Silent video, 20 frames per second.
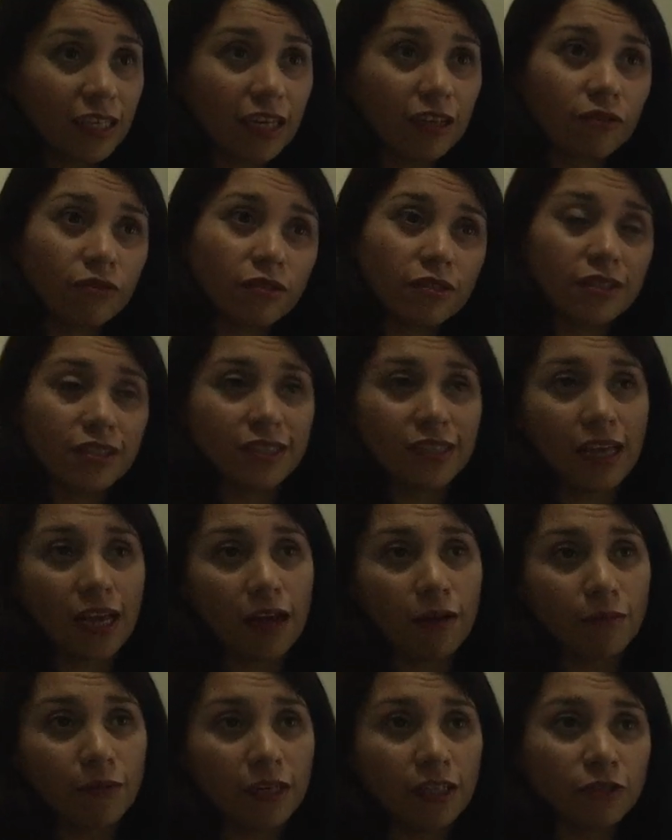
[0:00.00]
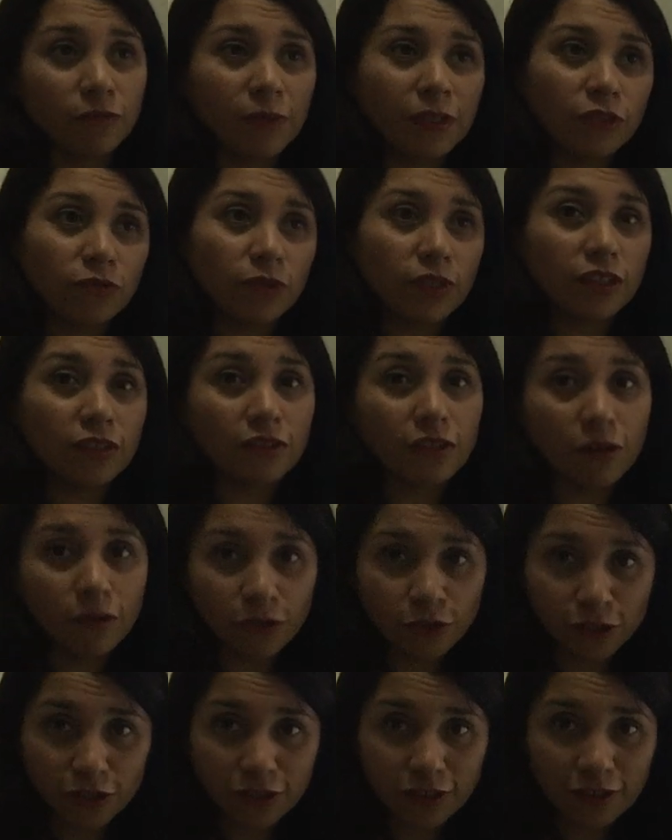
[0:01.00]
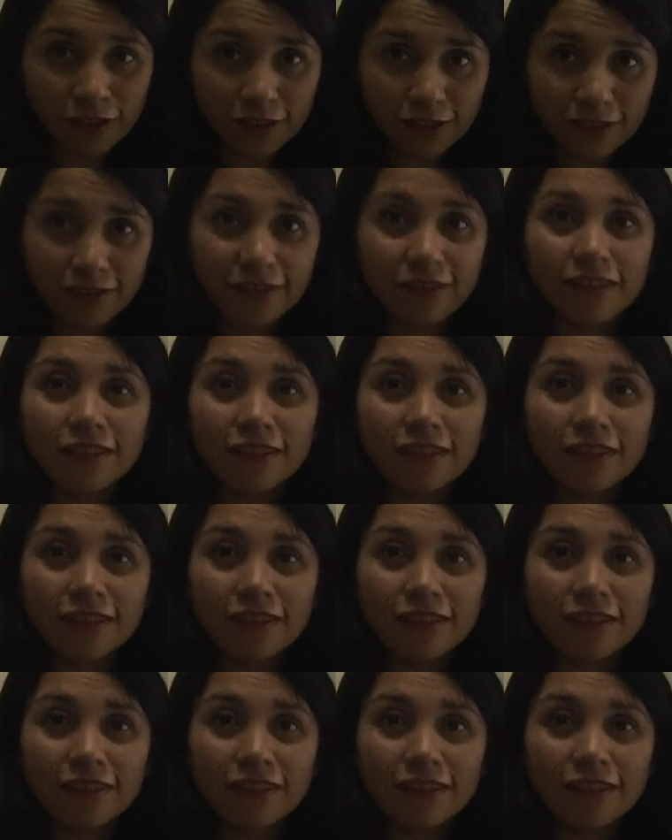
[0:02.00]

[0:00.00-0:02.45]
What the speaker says: I could establish between the solution